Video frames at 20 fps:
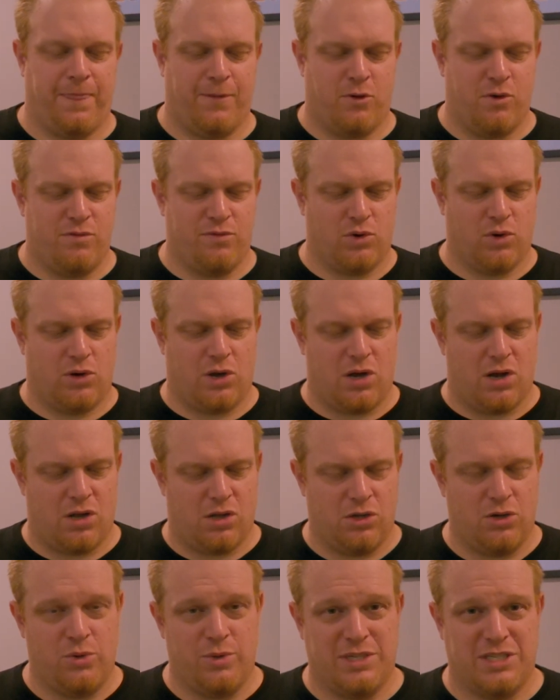
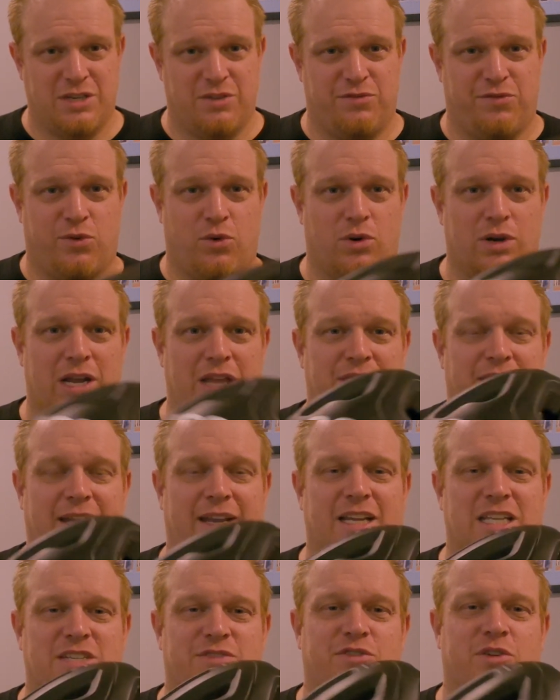Overall, who is it for? I
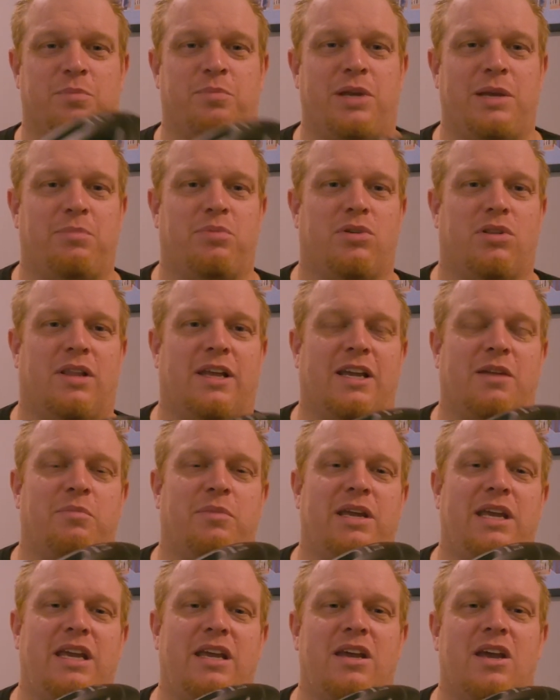think it's for people like
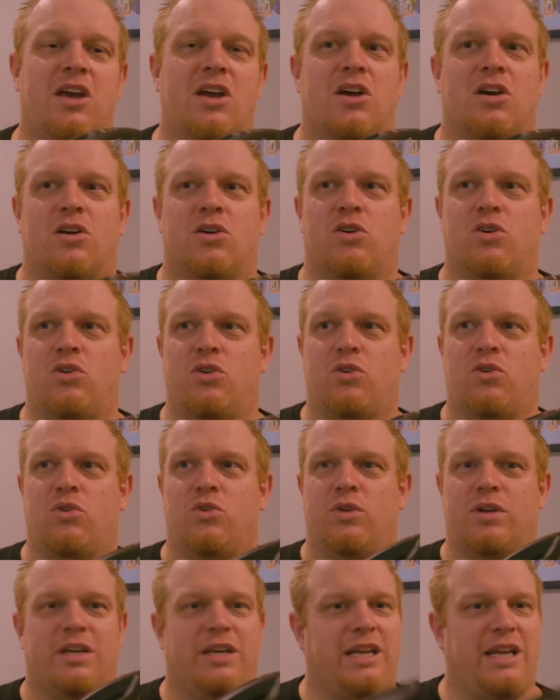me
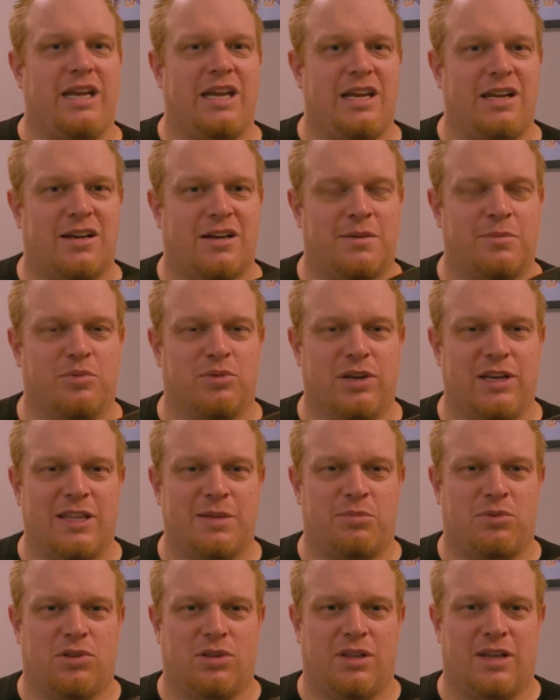who need a
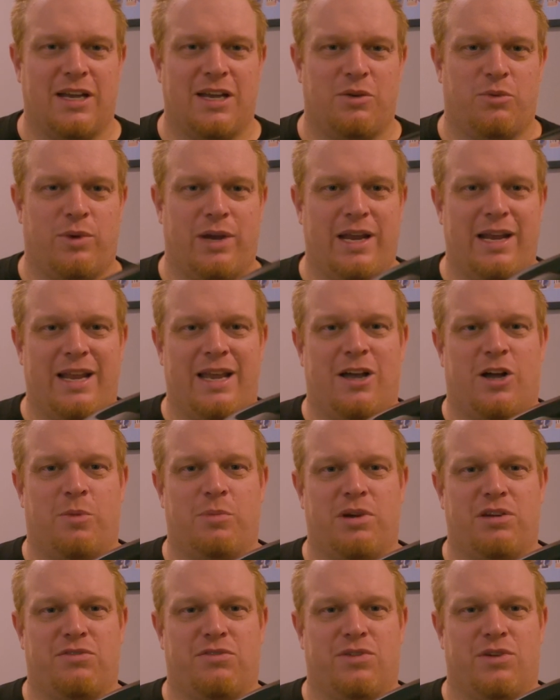breathable, lightweight
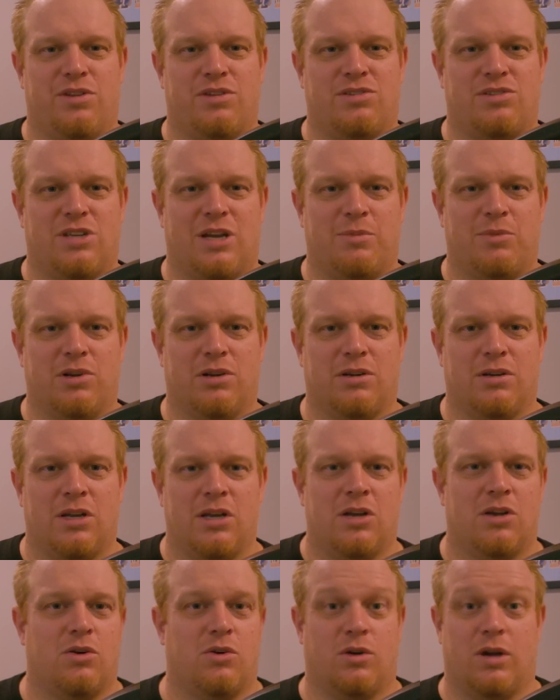helmet for the summer.
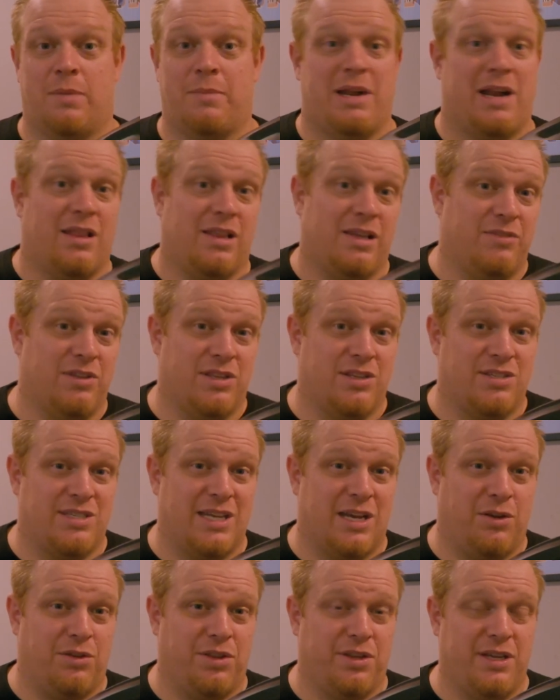Or, I mean, I live in the
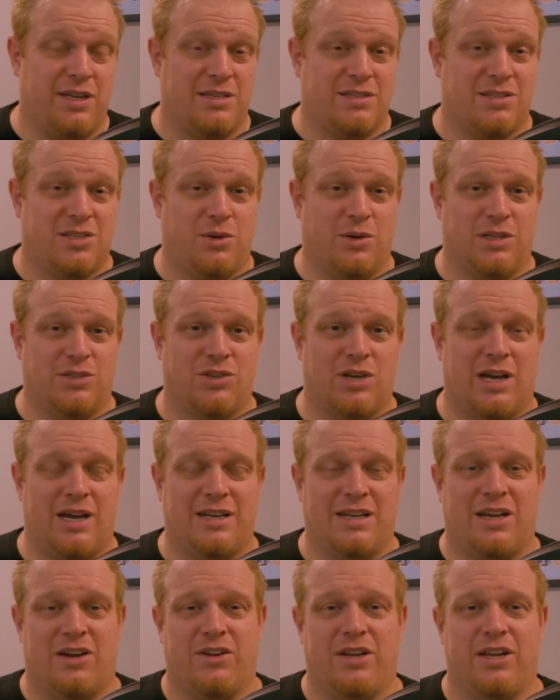southeast, so it's
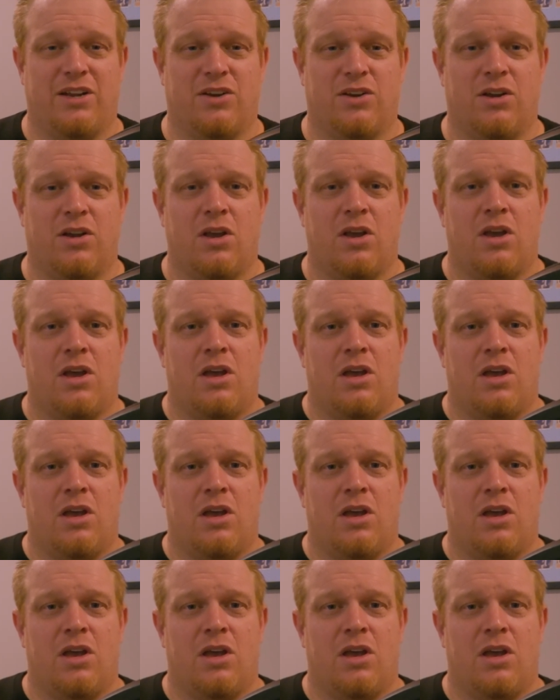hot down here.